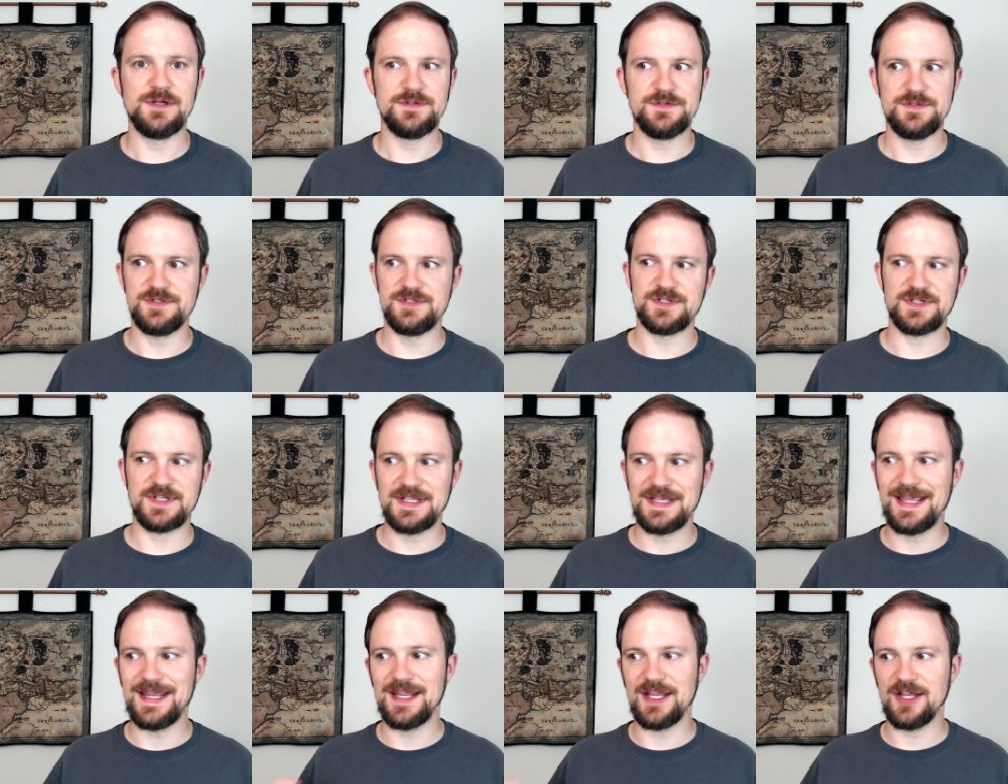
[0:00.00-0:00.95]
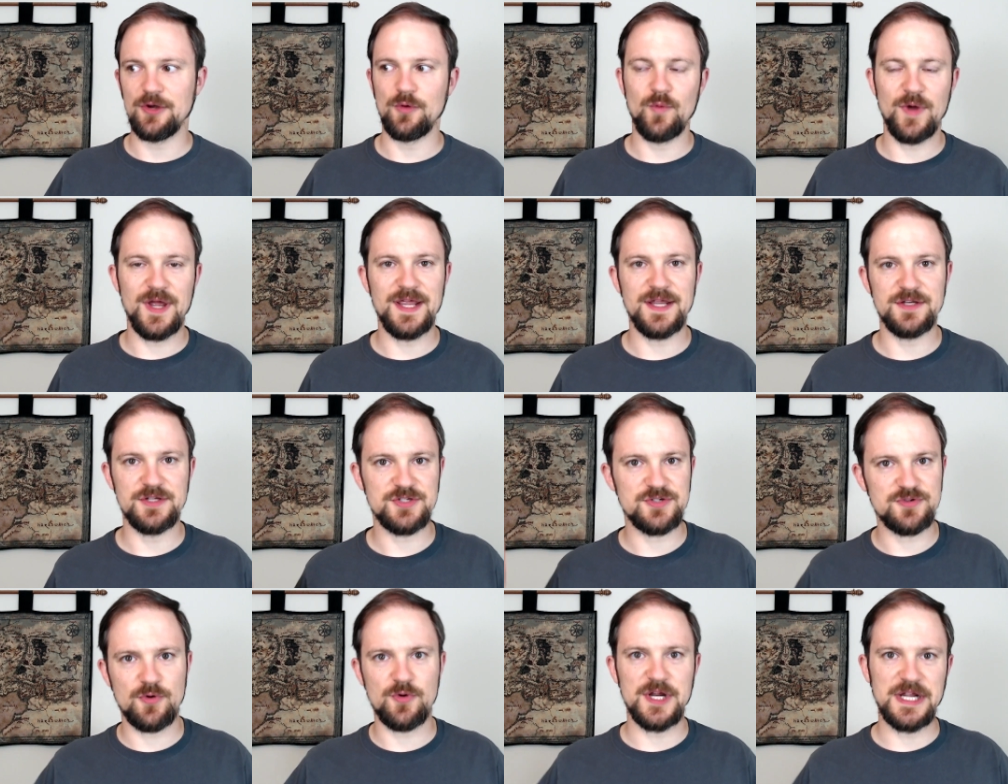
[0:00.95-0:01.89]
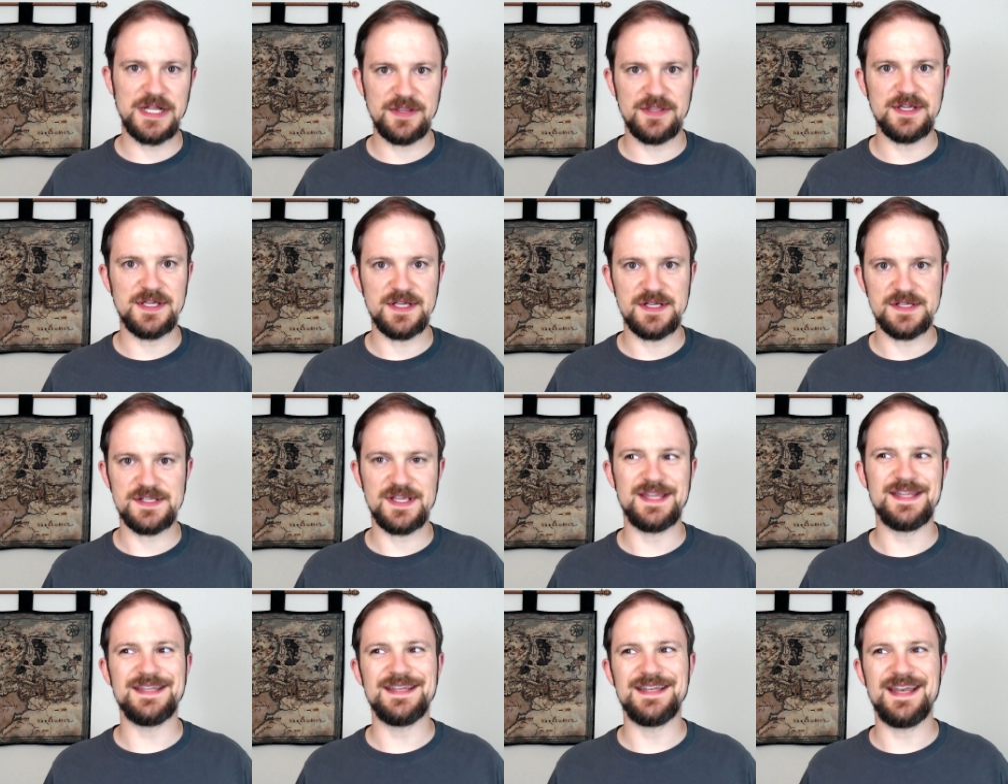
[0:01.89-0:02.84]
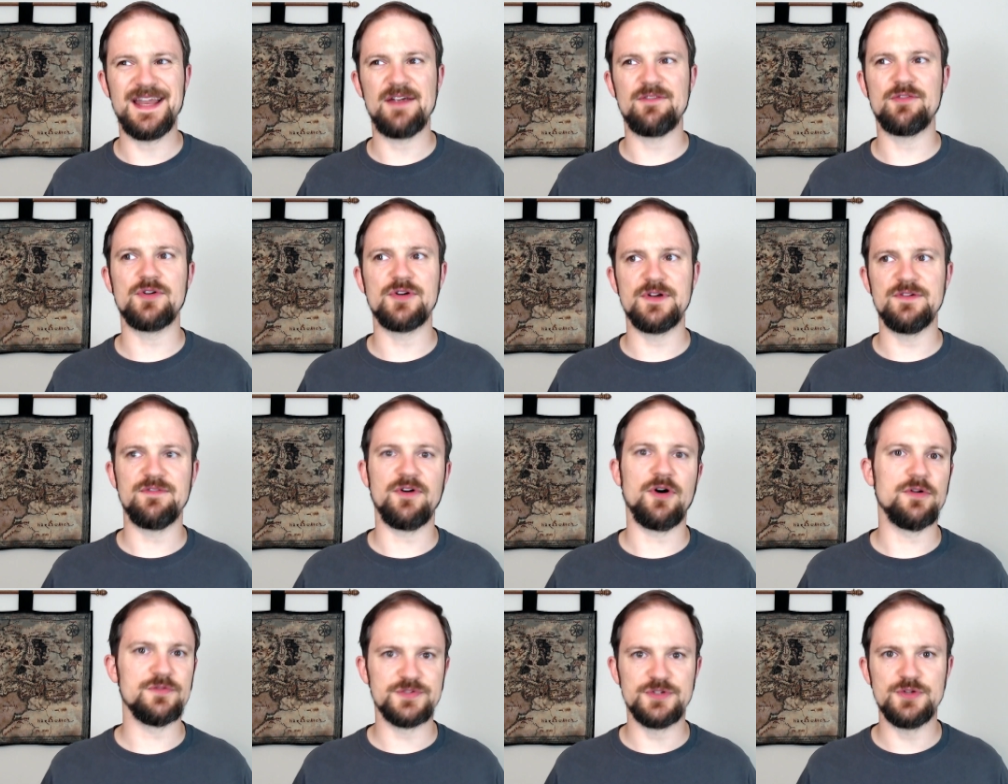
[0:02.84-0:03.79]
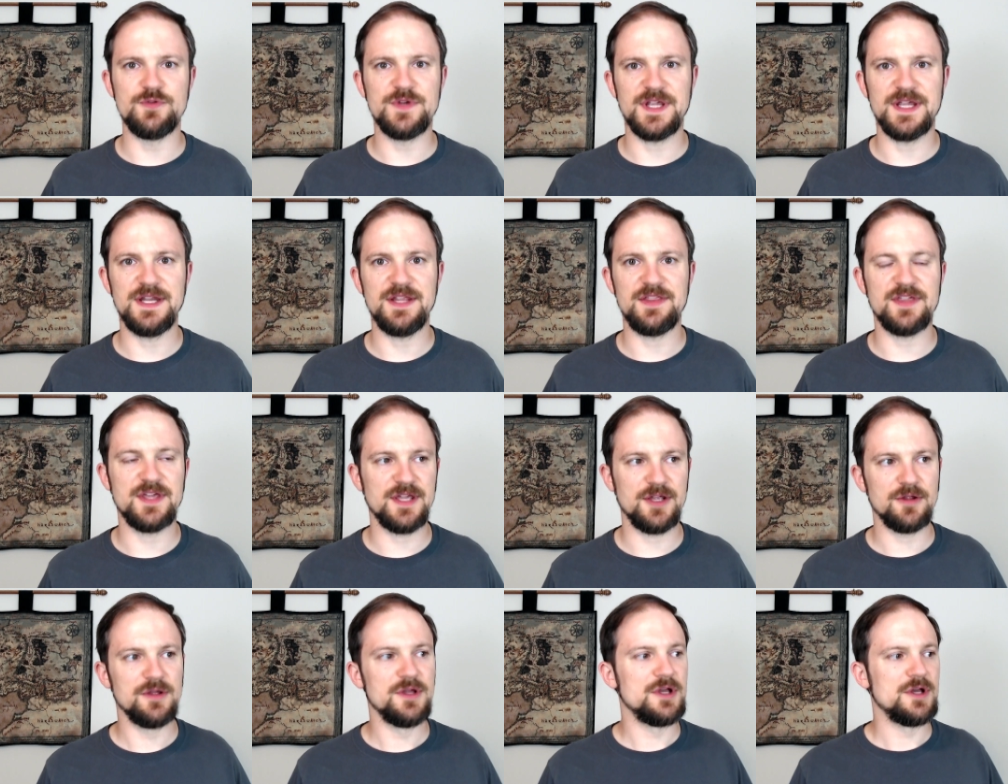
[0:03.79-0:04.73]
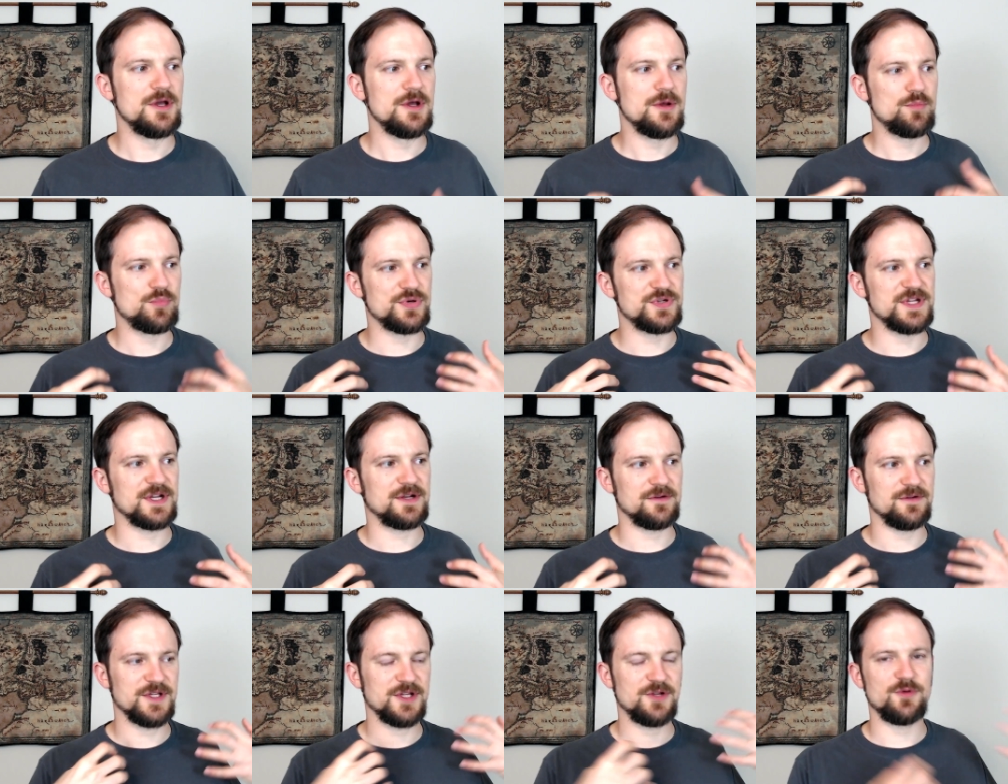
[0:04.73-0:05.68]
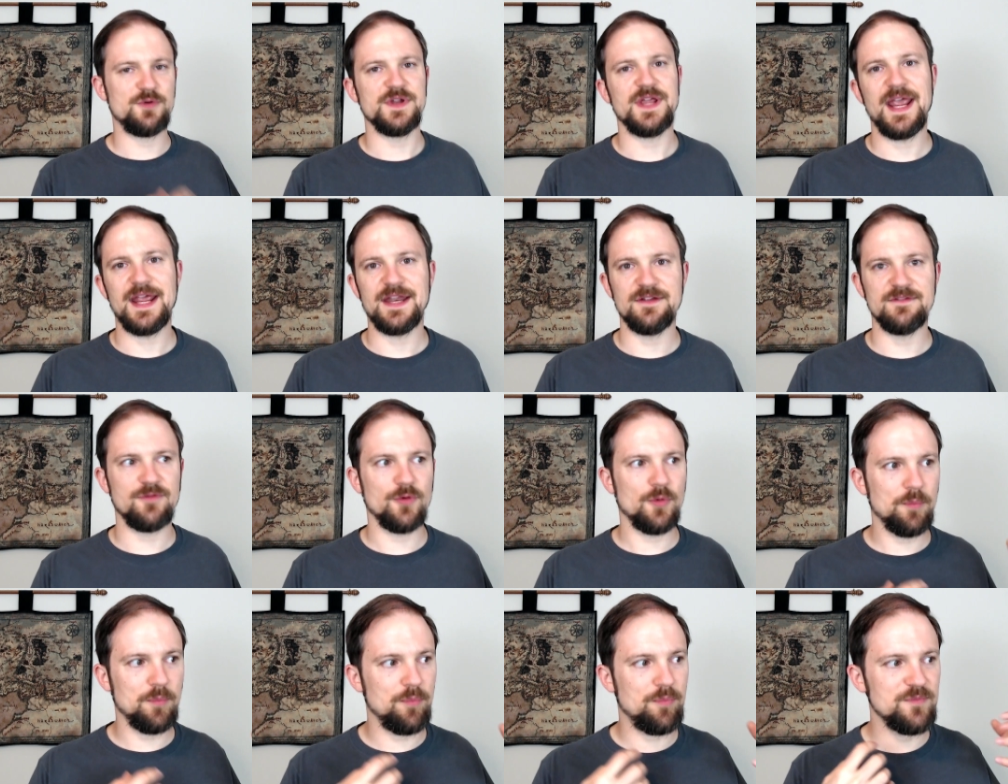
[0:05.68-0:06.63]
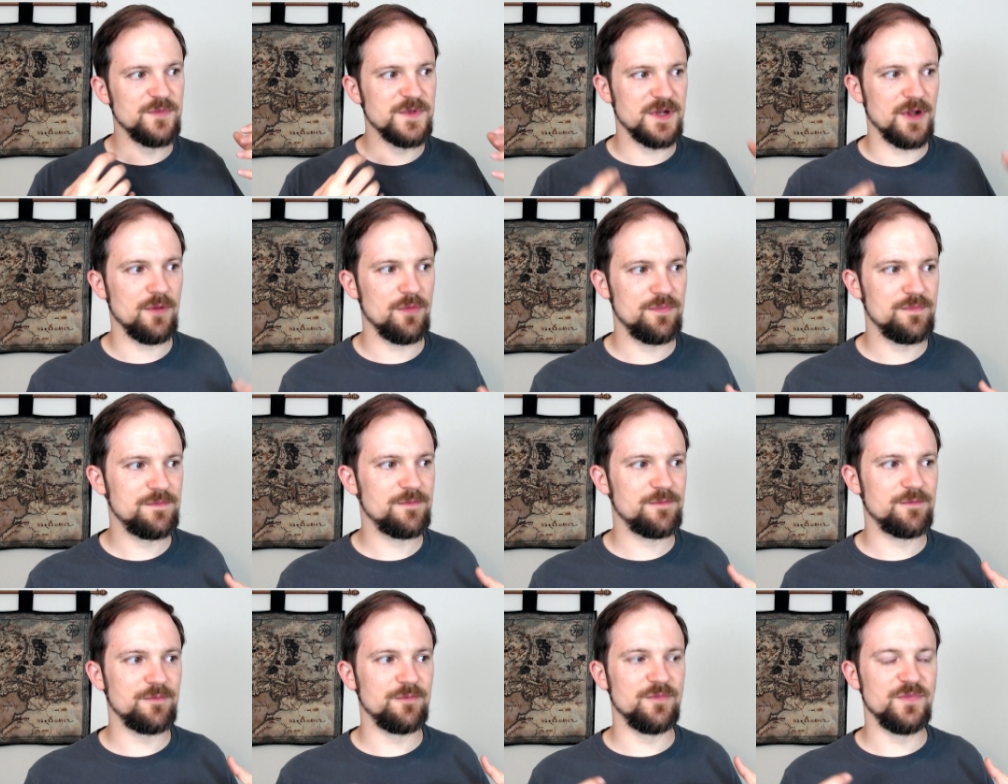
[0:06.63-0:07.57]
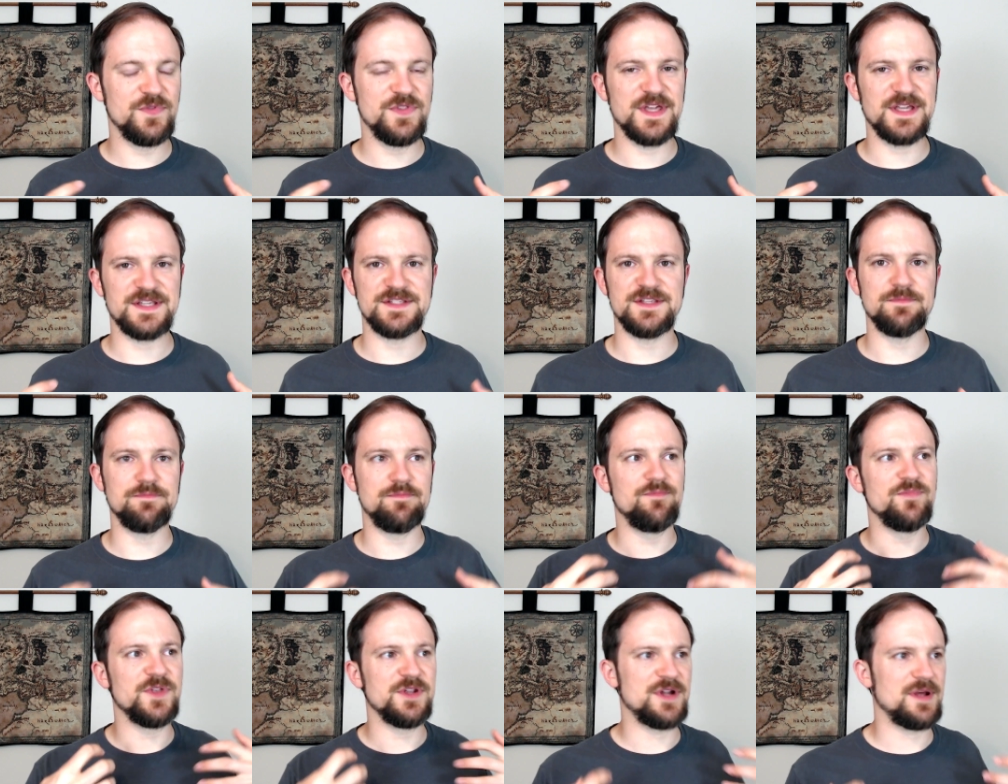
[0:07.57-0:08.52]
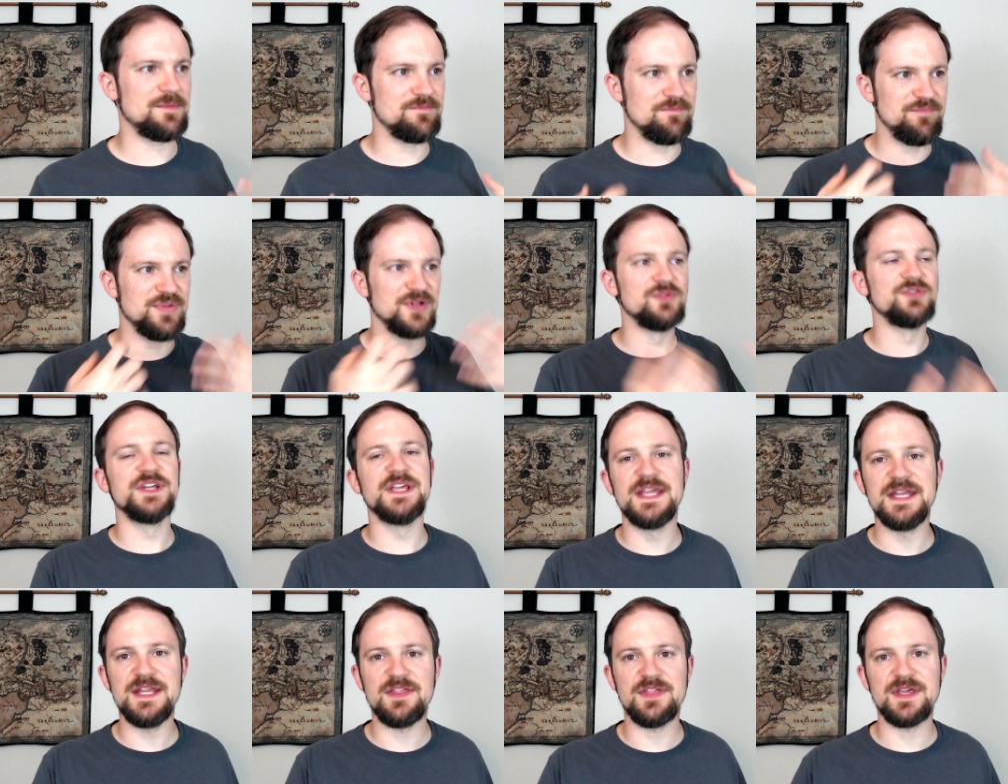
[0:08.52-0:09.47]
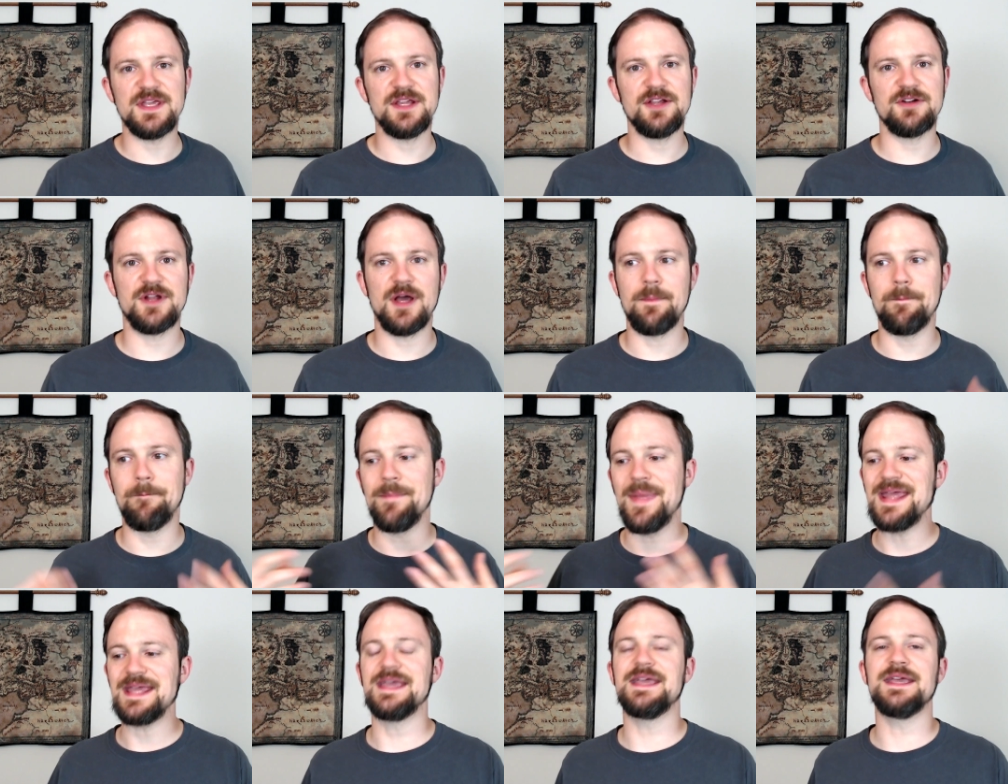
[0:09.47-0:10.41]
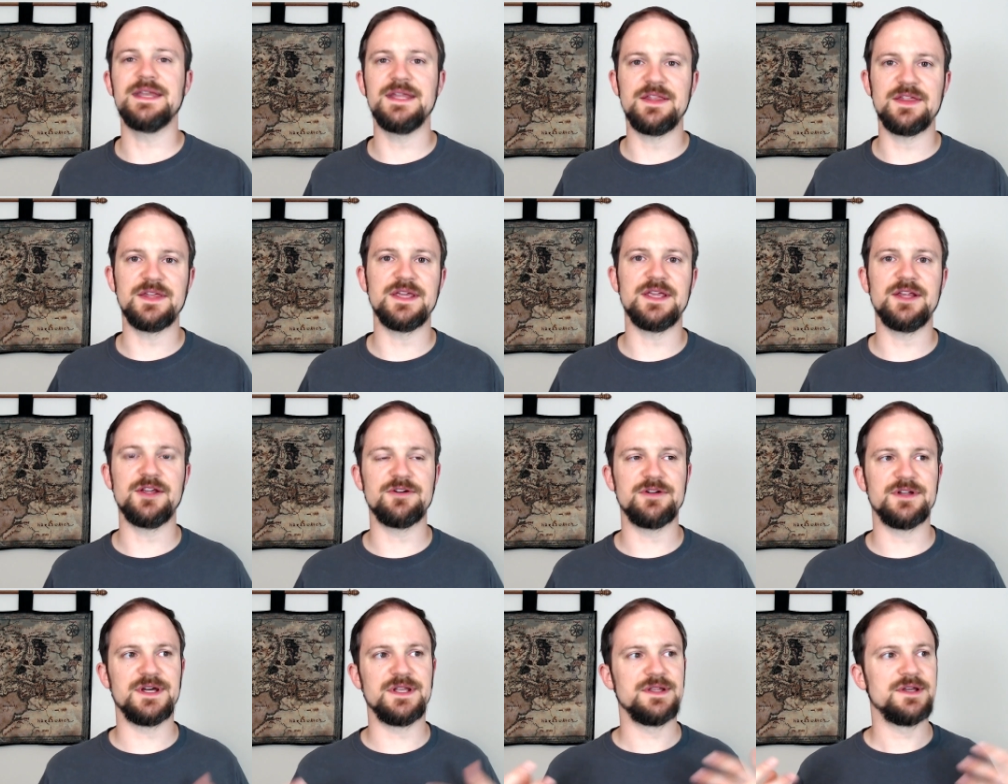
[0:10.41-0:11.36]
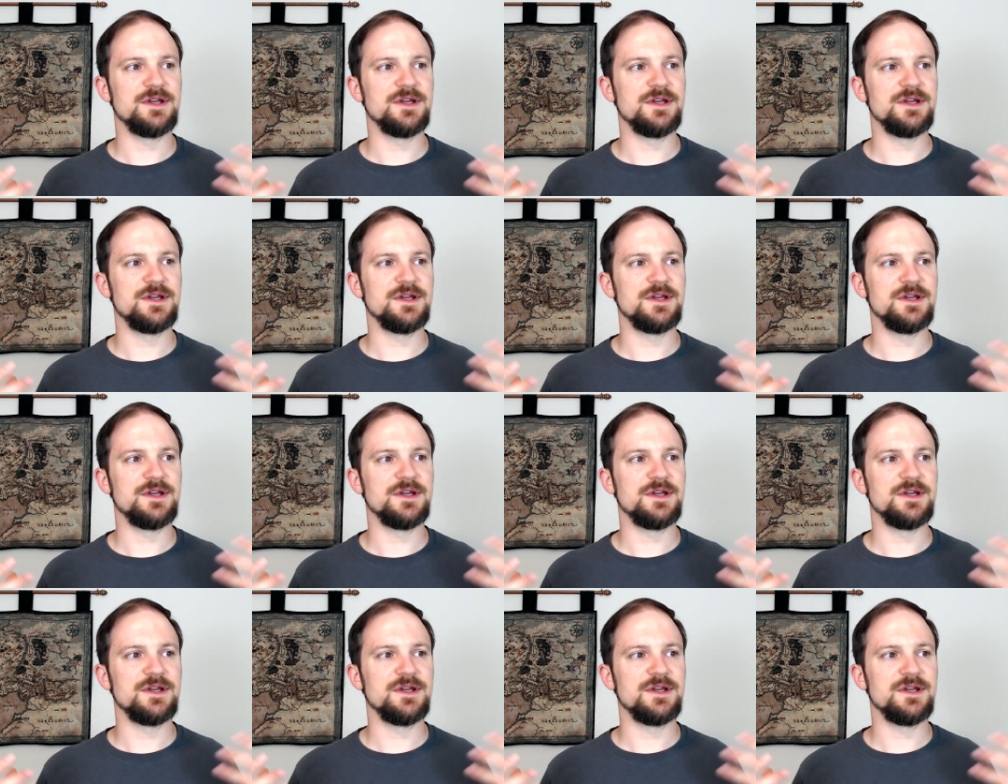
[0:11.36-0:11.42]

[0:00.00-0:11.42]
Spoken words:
just getting your way and destroying things, and it never involves doing anything particularly creative or, you know, things that you're not building anything, you're not making anything, you're not